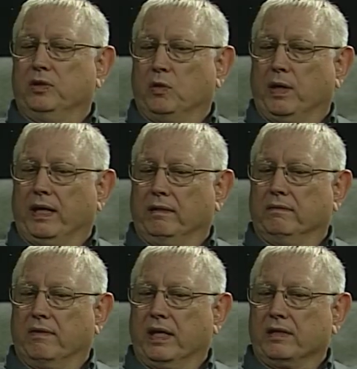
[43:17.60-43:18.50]
doing
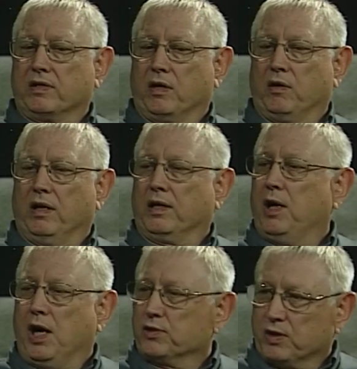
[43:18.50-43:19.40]
things that are
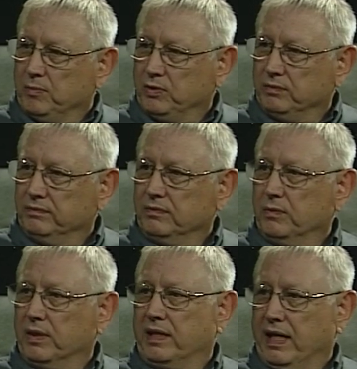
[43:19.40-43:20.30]
unconscionable
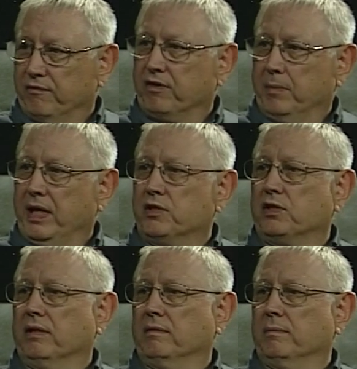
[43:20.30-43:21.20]
with that
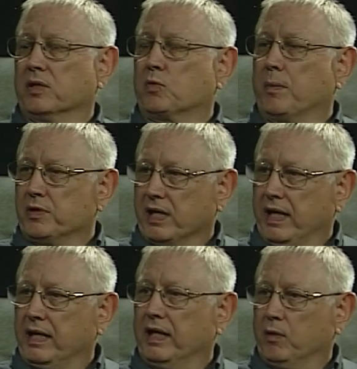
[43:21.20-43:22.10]
information,
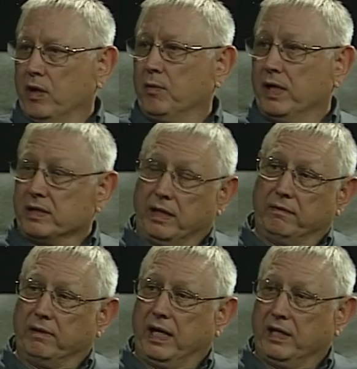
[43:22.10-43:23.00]
misrepresenting it or otherwise.
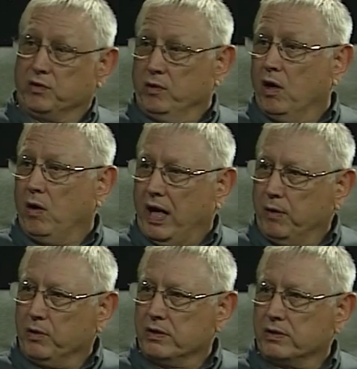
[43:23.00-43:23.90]
And as you know, I
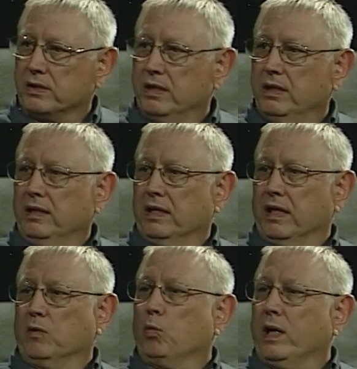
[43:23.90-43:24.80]
was
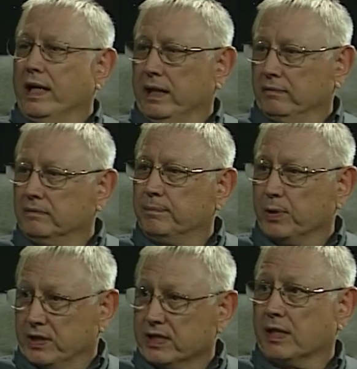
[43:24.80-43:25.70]
an unwitting
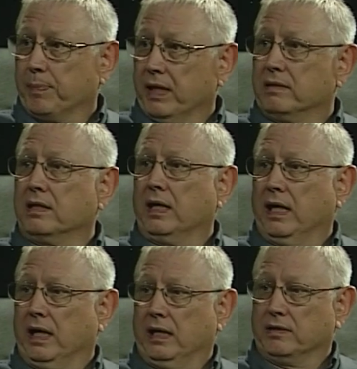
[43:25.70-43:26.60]
participant
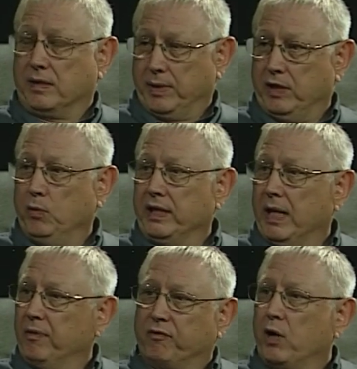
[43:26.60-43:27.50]
in somebody doing
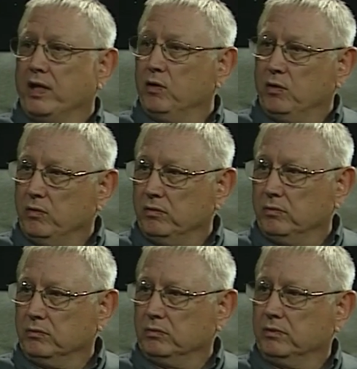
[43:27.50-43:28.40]
that. Before I
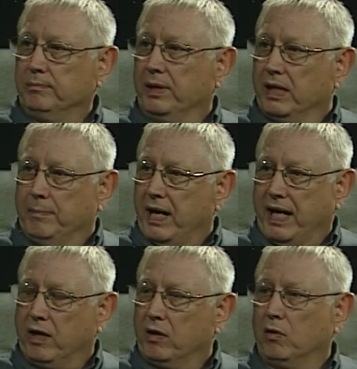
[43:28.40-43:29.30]
knew Billy
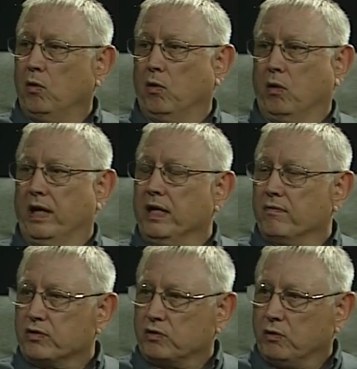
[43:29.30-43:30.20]
Meier or any
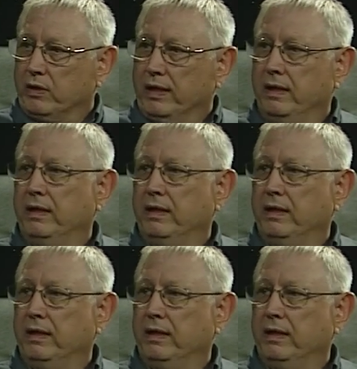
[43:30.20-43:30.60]
of the story,